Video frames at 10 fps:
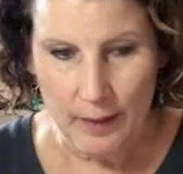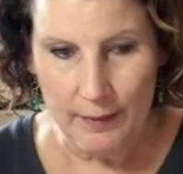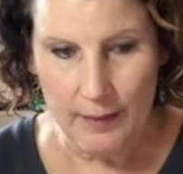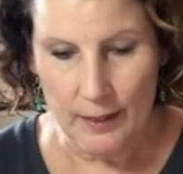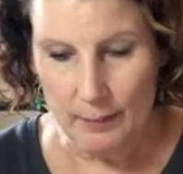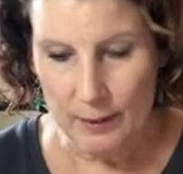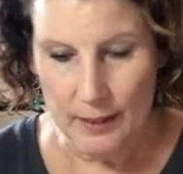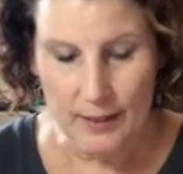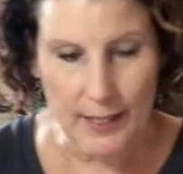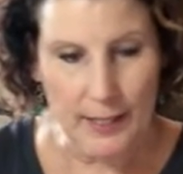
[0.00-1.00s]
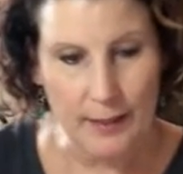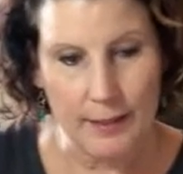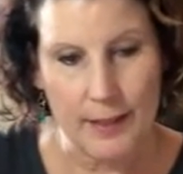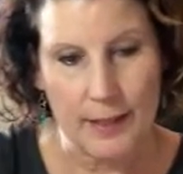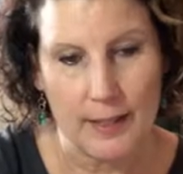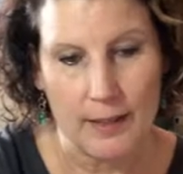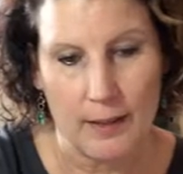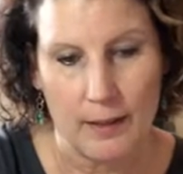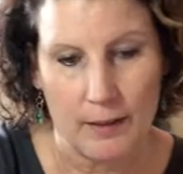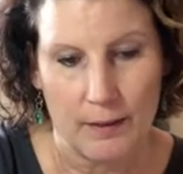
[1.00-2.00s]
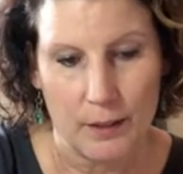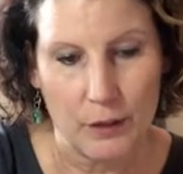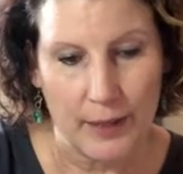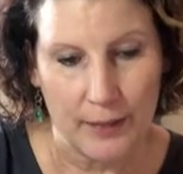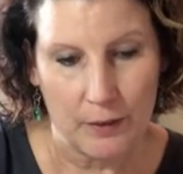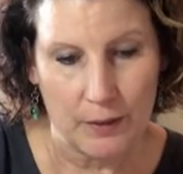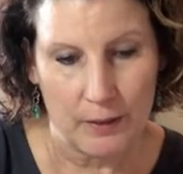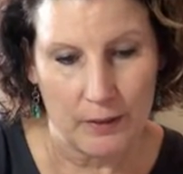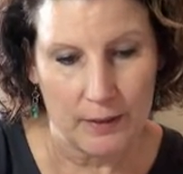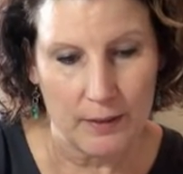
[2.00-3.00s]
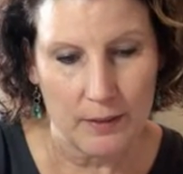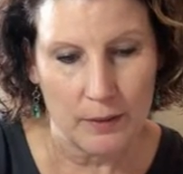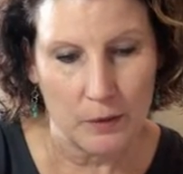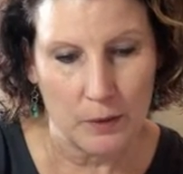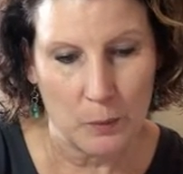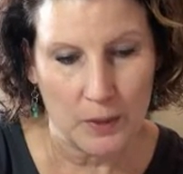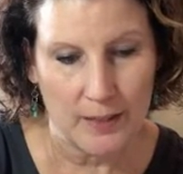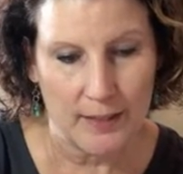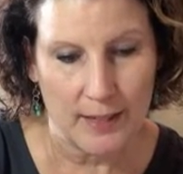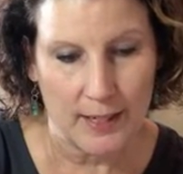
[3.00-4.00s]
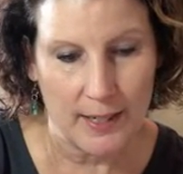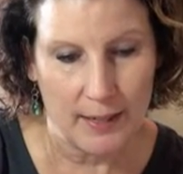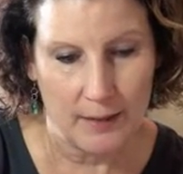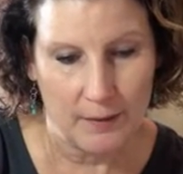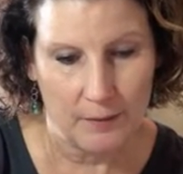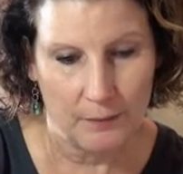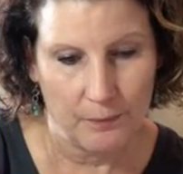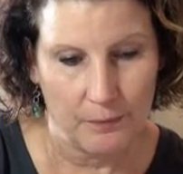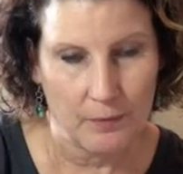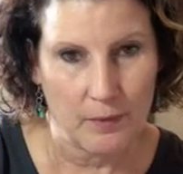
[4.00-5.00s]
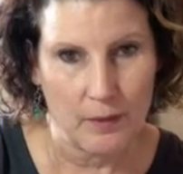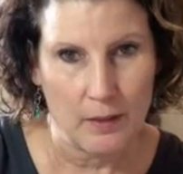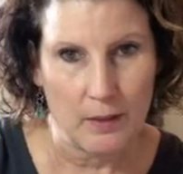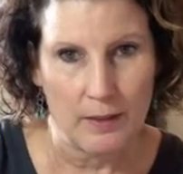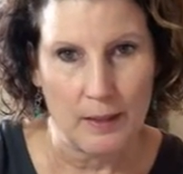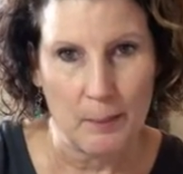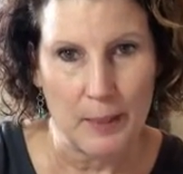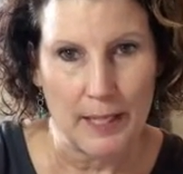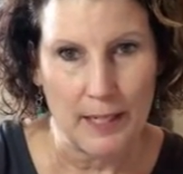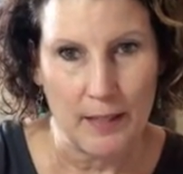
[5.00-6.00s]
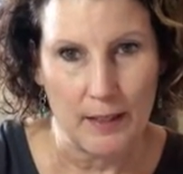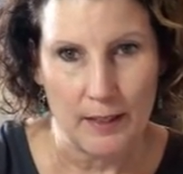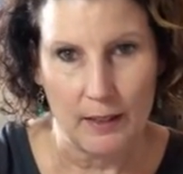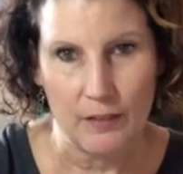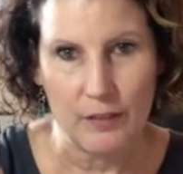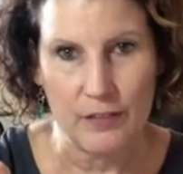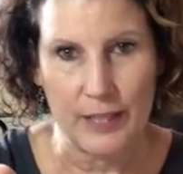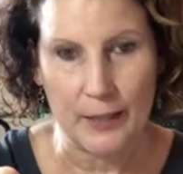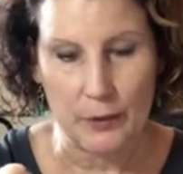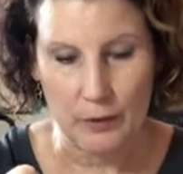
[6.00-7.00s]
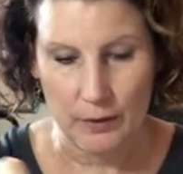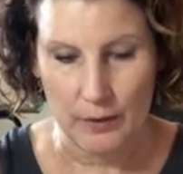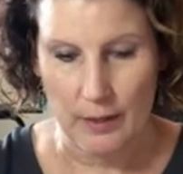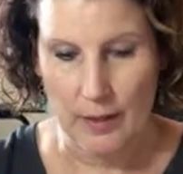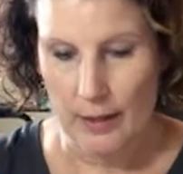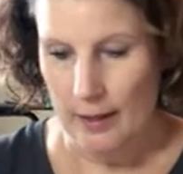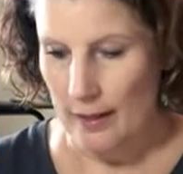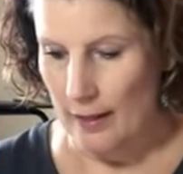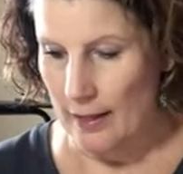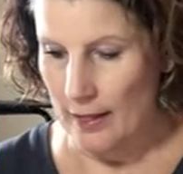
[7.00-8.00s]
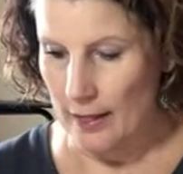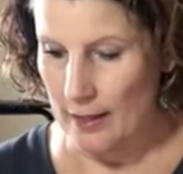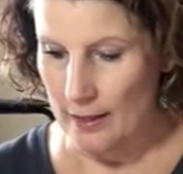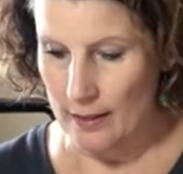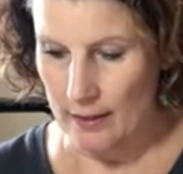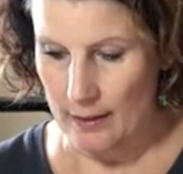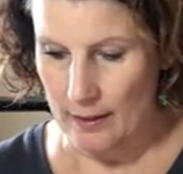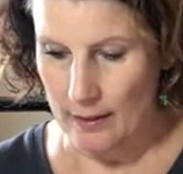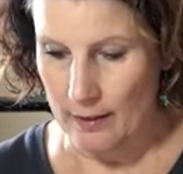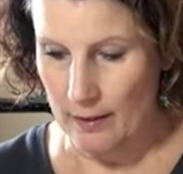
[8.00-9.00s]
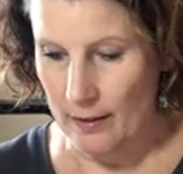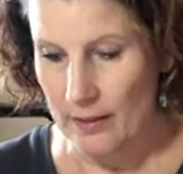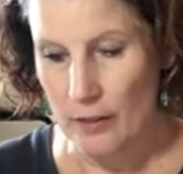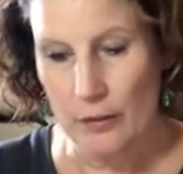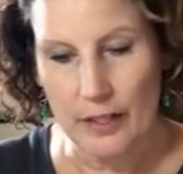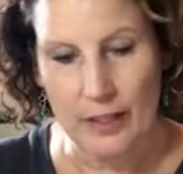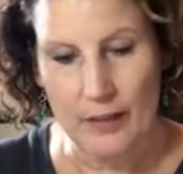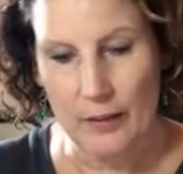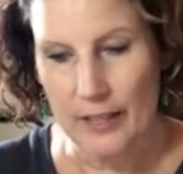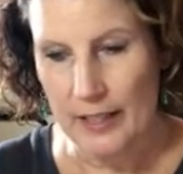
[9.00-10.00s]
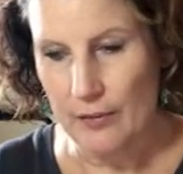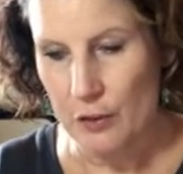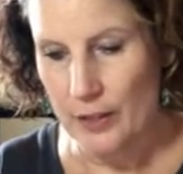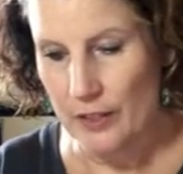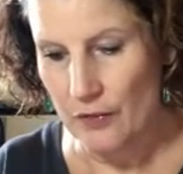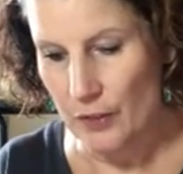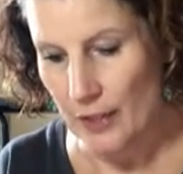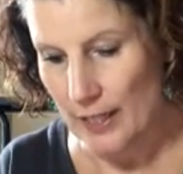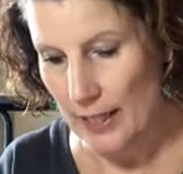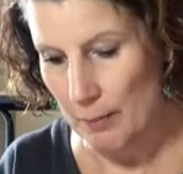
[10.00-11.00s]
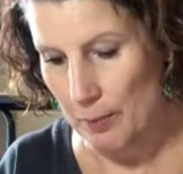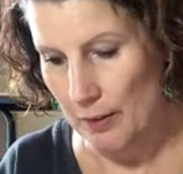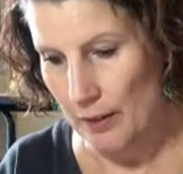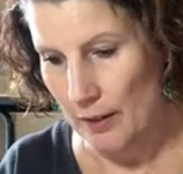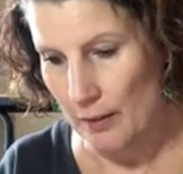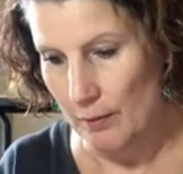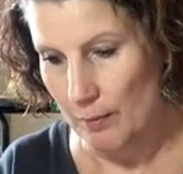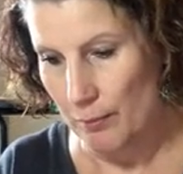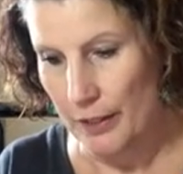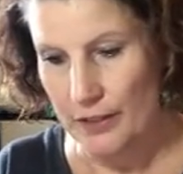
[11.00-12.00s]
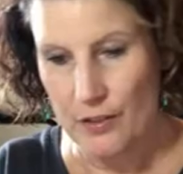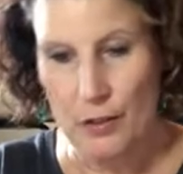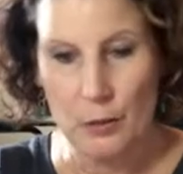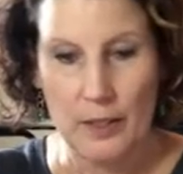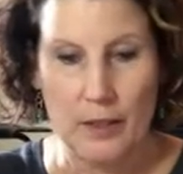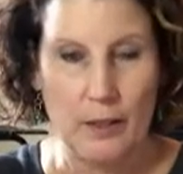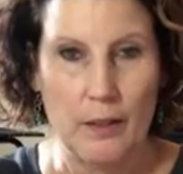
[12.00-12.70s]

And then I'm going to take the crown that's going to go on one side, that I made out of the vinyl. And I already have transfer tape pressed to it,